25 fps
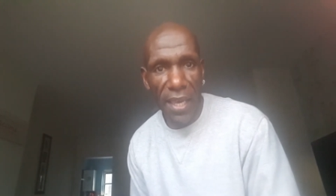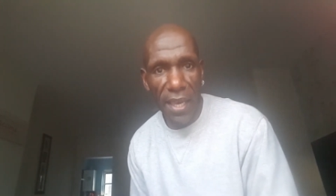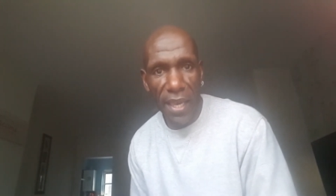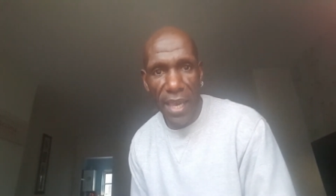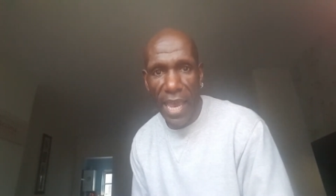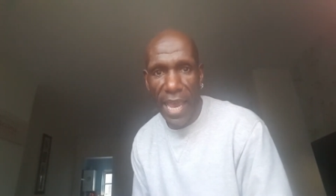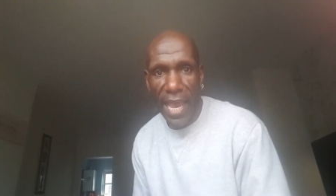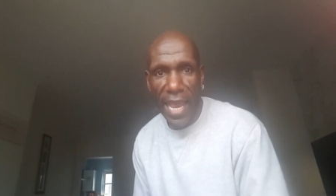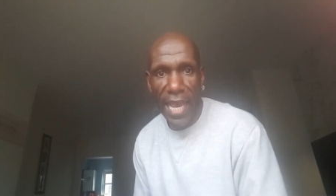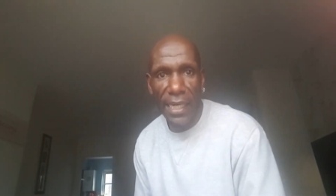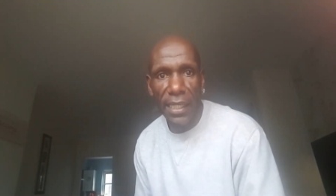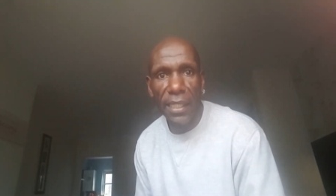
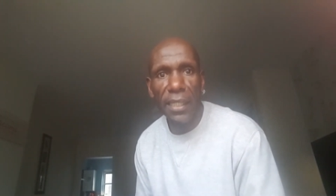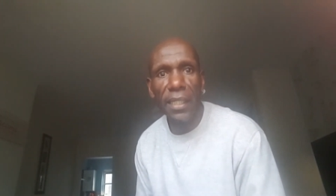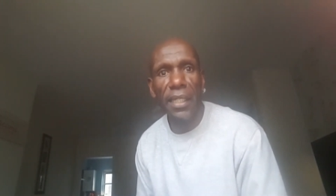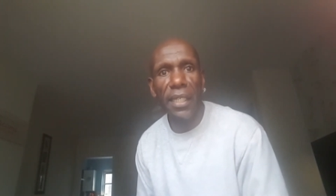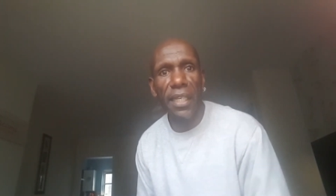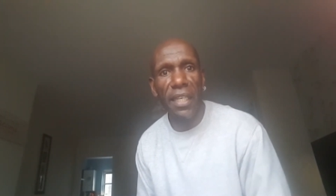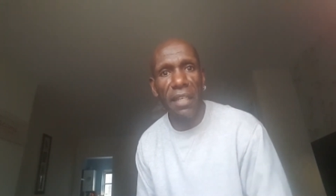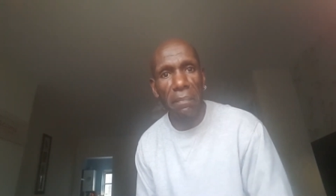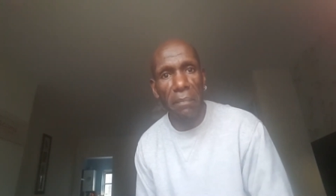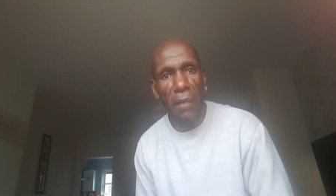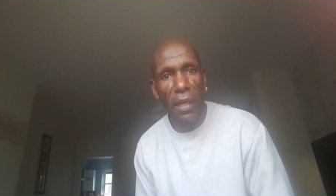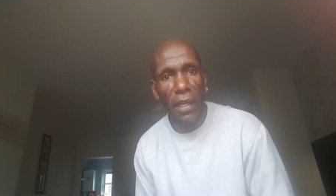had
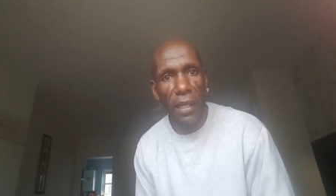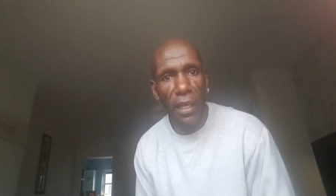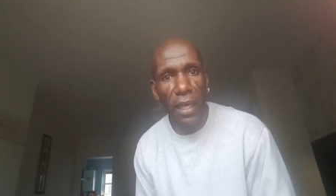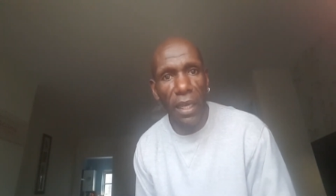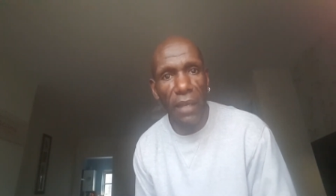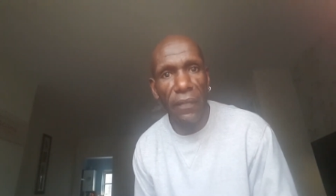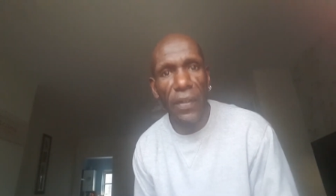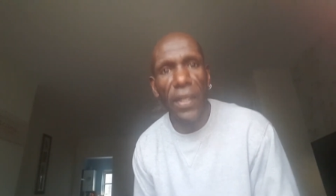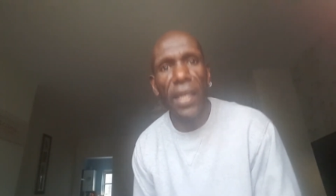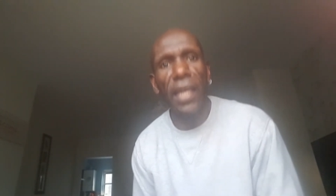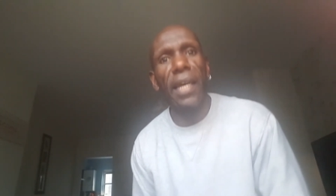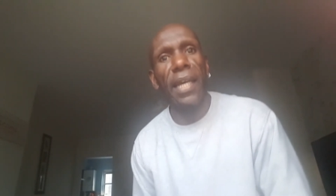in my
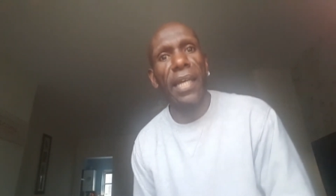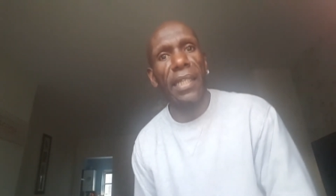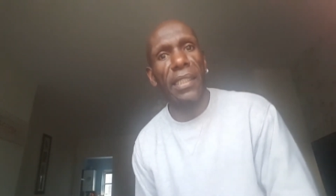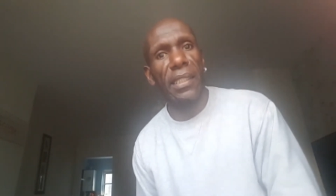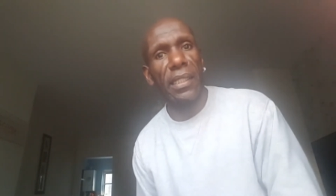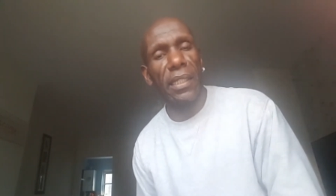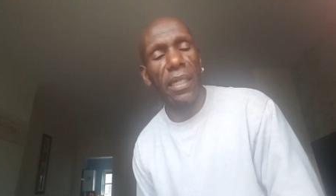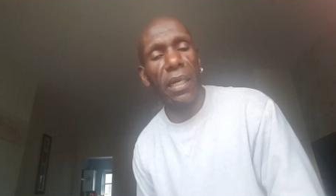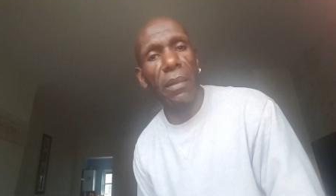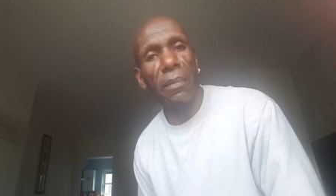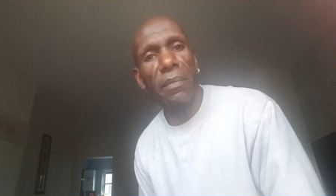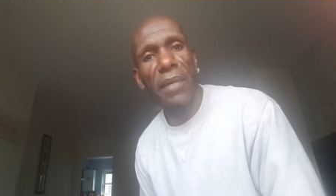life has
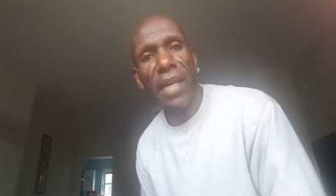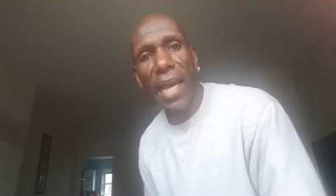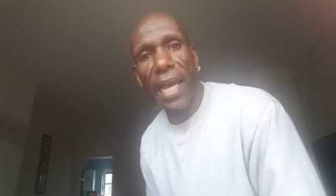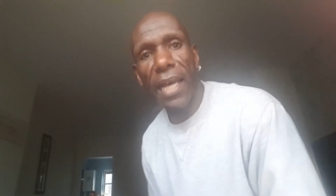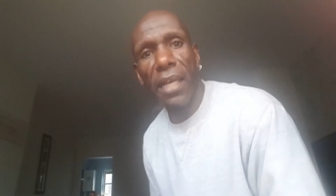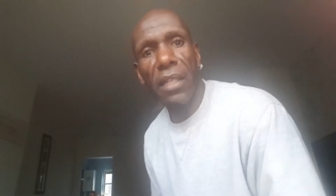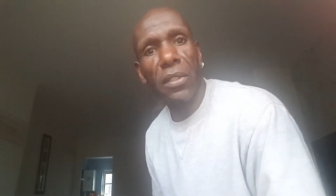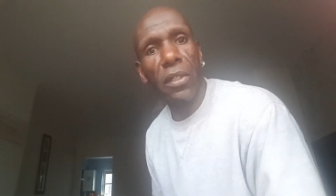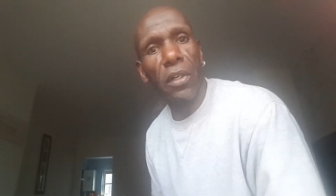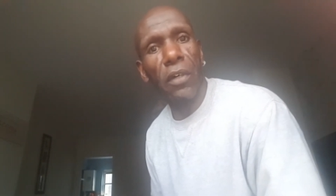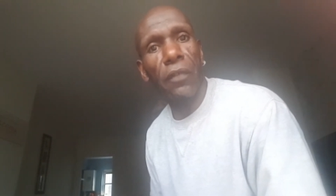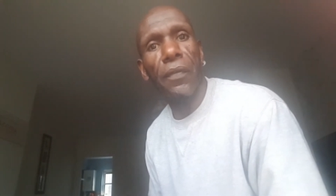come
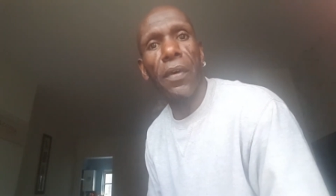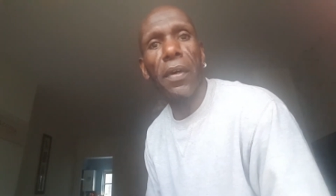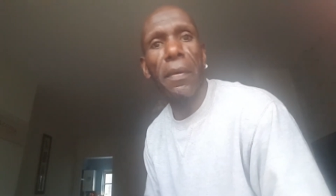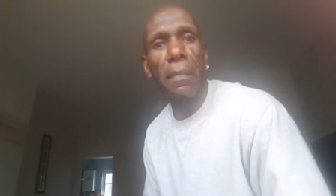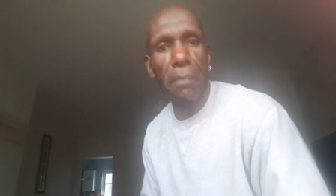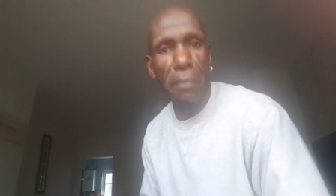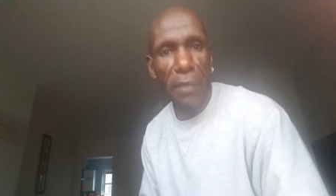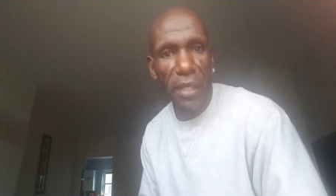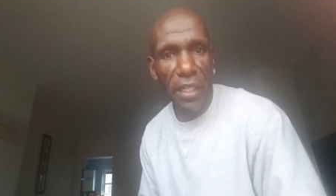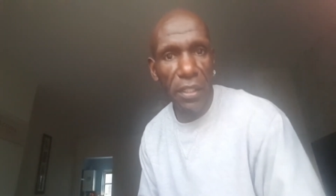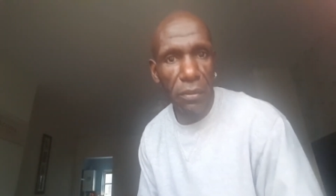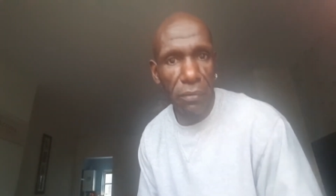out of
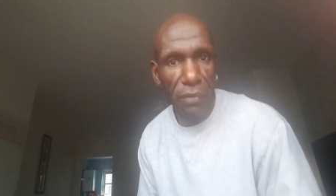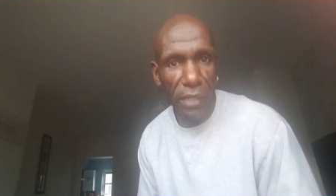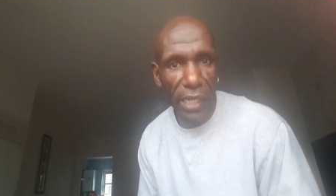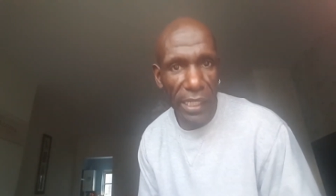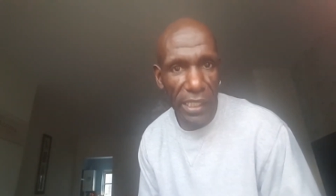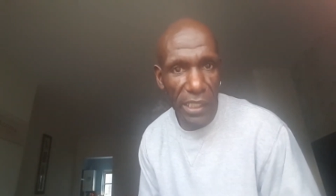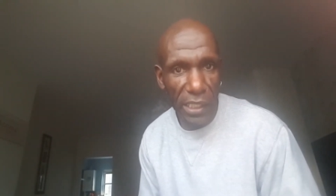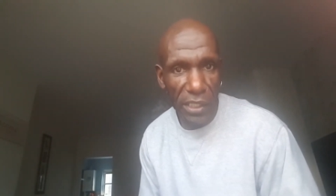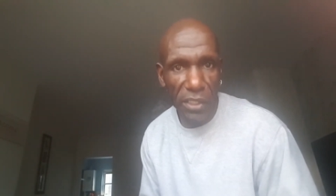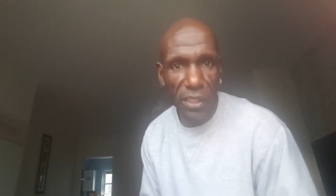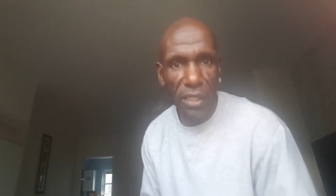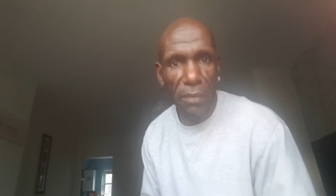mixed
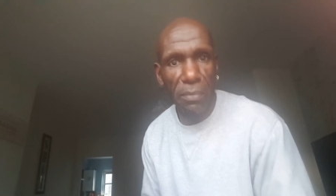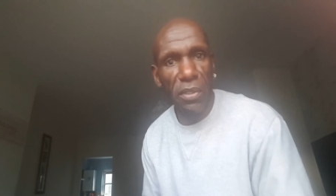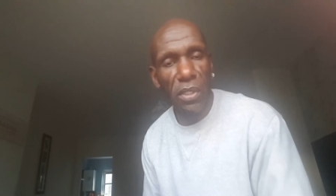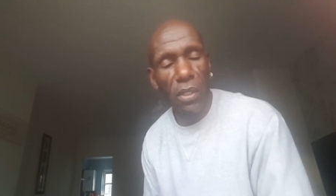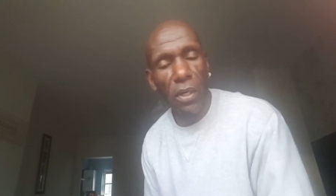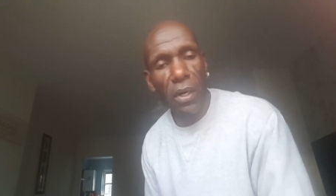relationships.